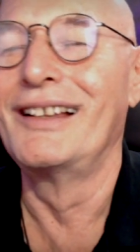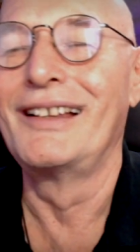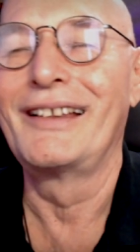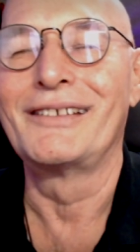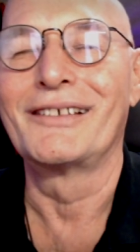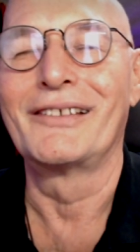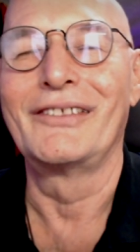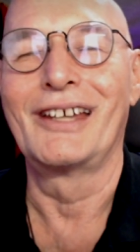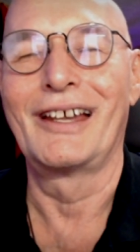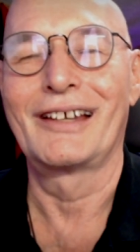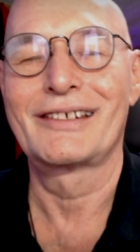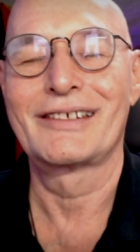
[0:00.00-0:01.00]
and on the
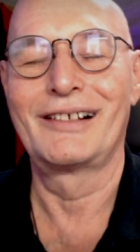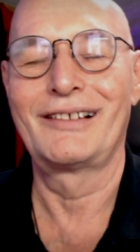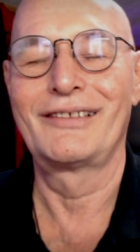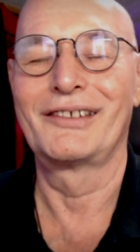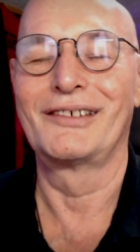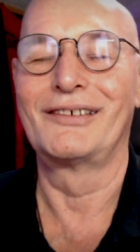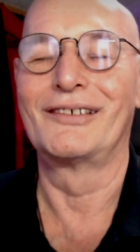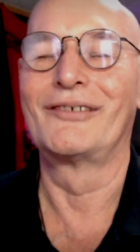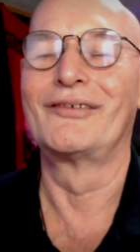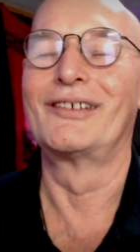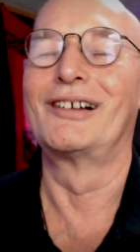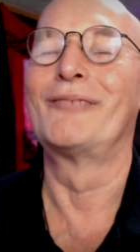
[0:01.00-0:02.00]
exhale, you
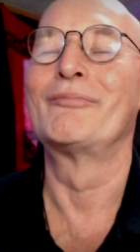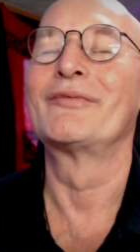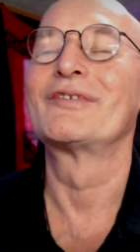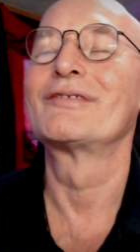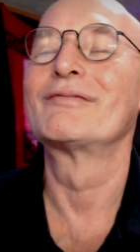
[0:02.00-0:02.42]
know, um,